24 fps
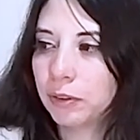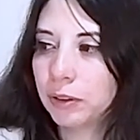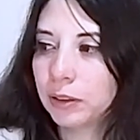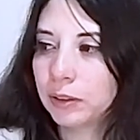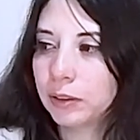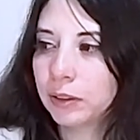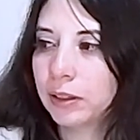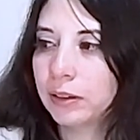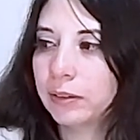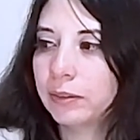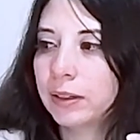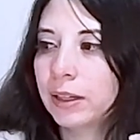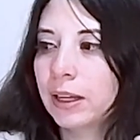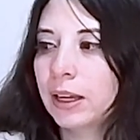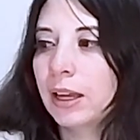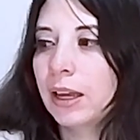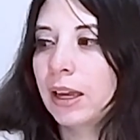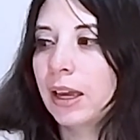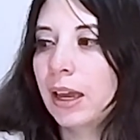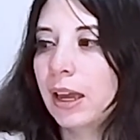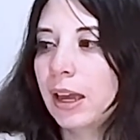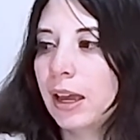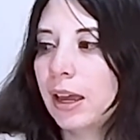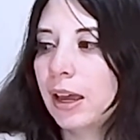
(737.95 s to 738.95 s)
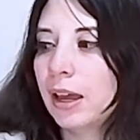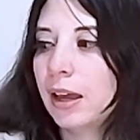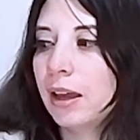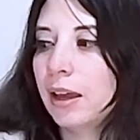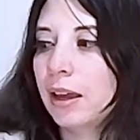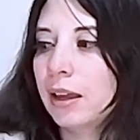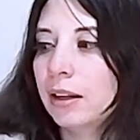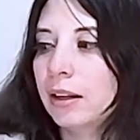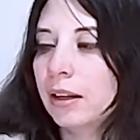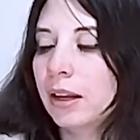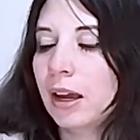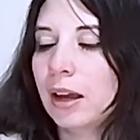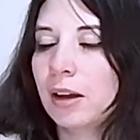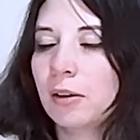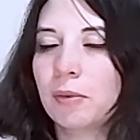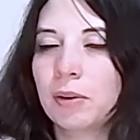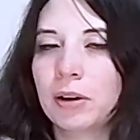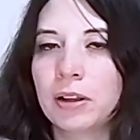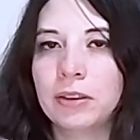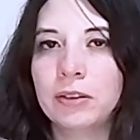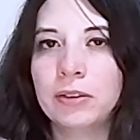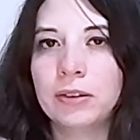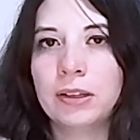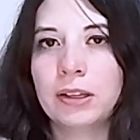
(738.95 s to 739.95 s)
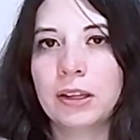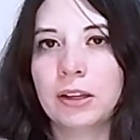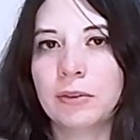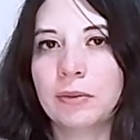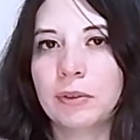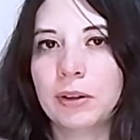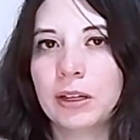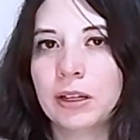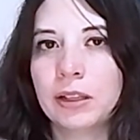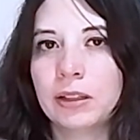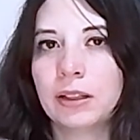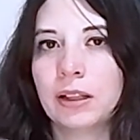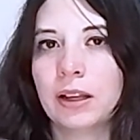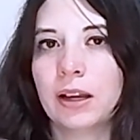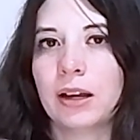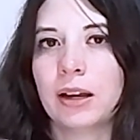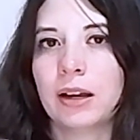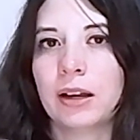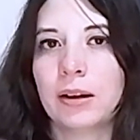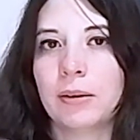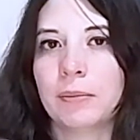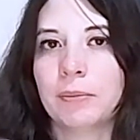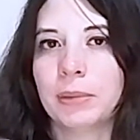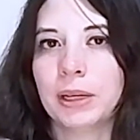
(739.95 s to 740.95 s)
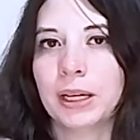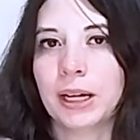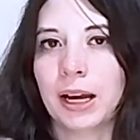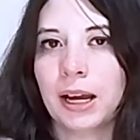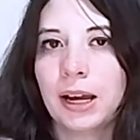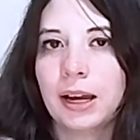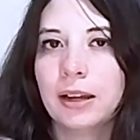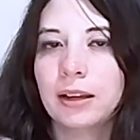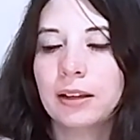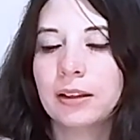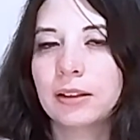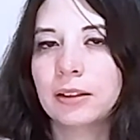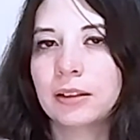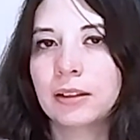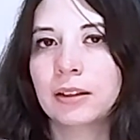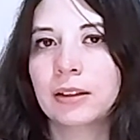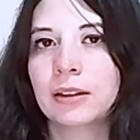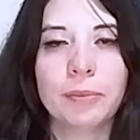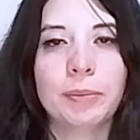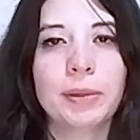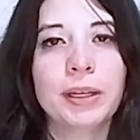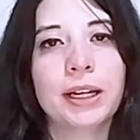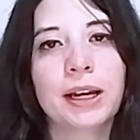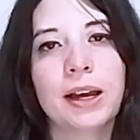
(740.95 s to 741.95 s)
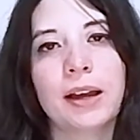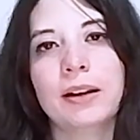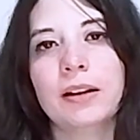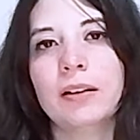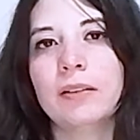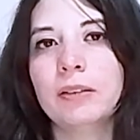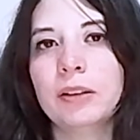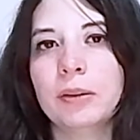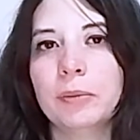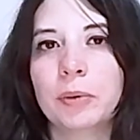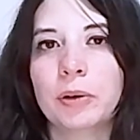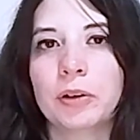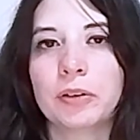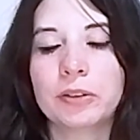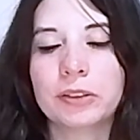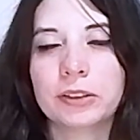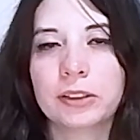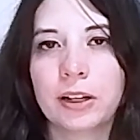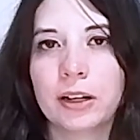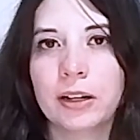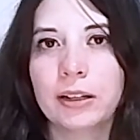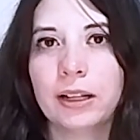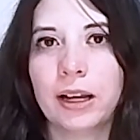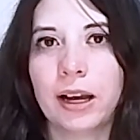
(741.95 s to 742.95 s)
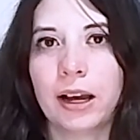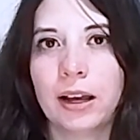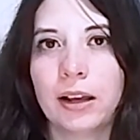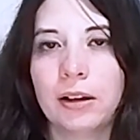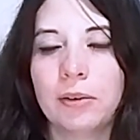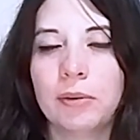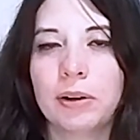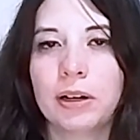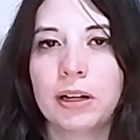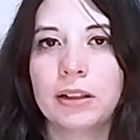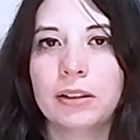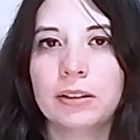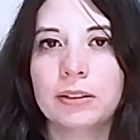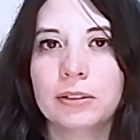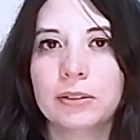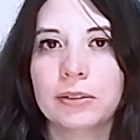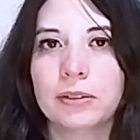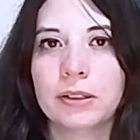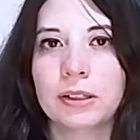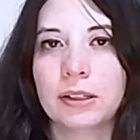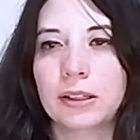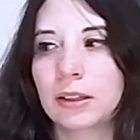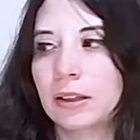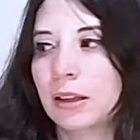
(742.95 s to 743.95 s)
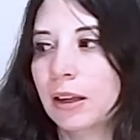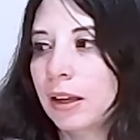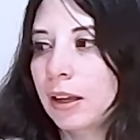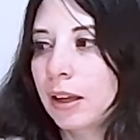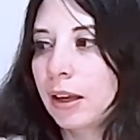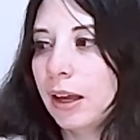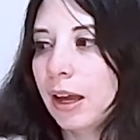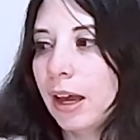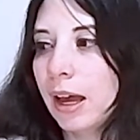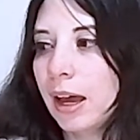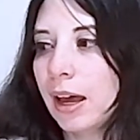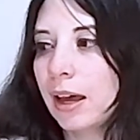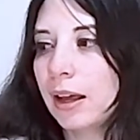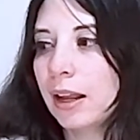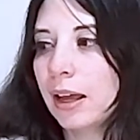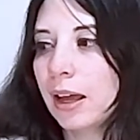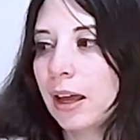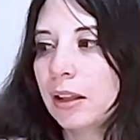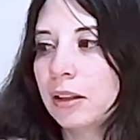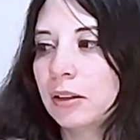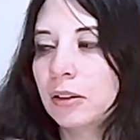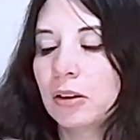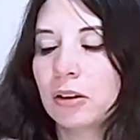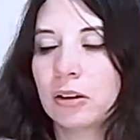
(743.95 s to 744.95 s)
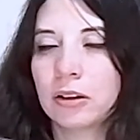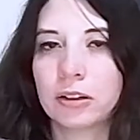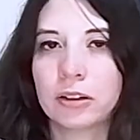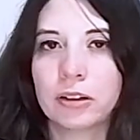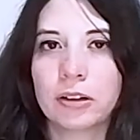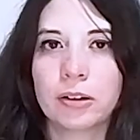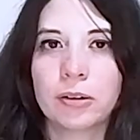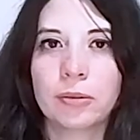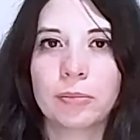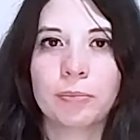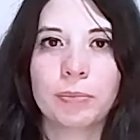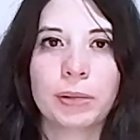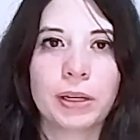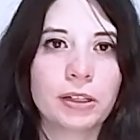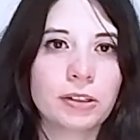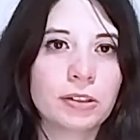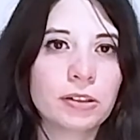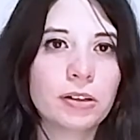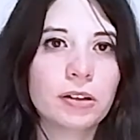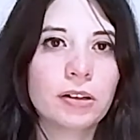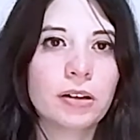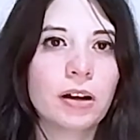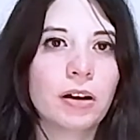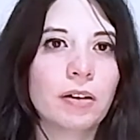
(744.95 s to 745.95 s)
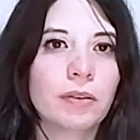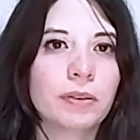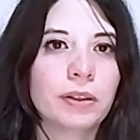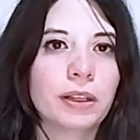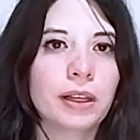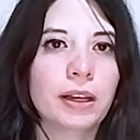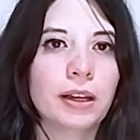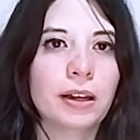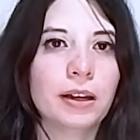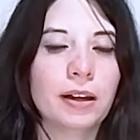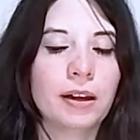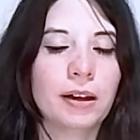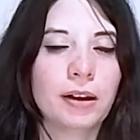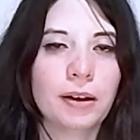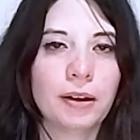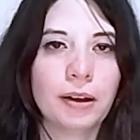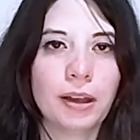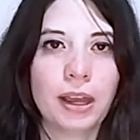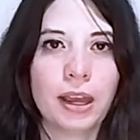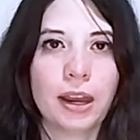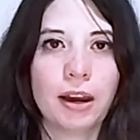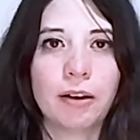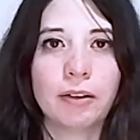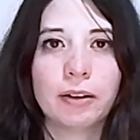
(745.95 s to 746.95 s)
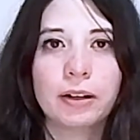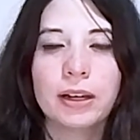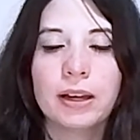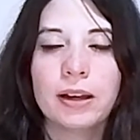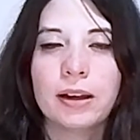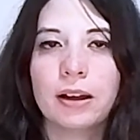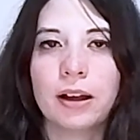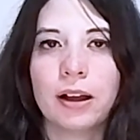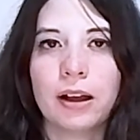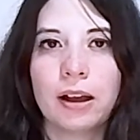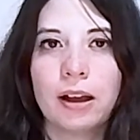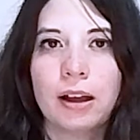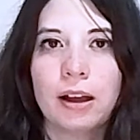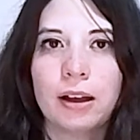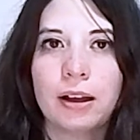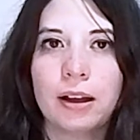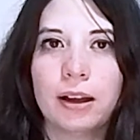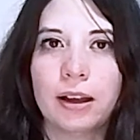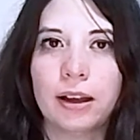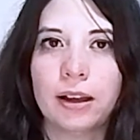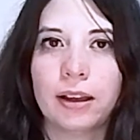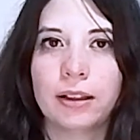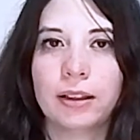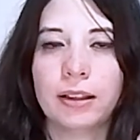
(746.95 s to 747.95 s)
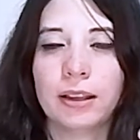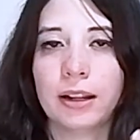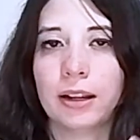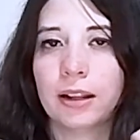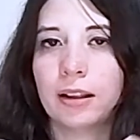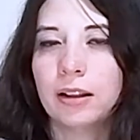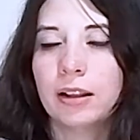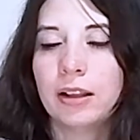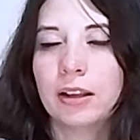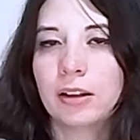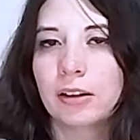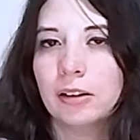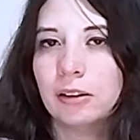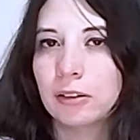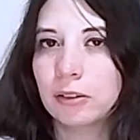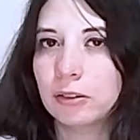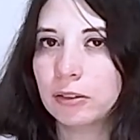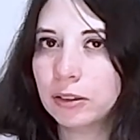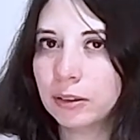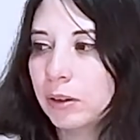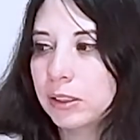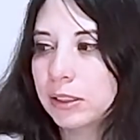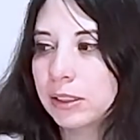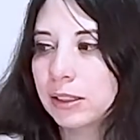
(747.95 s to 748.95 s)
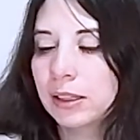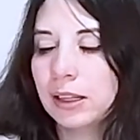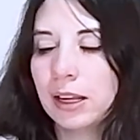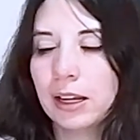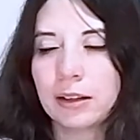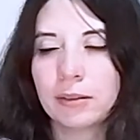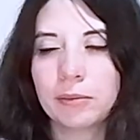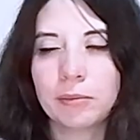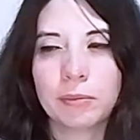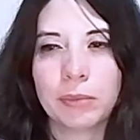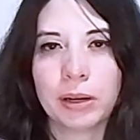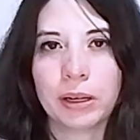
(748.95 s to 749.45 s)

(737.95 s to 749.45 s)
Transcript: from the top, and I wanted to give it behind of the postcard. I wanted to add another picture of the area I didn't include, which is like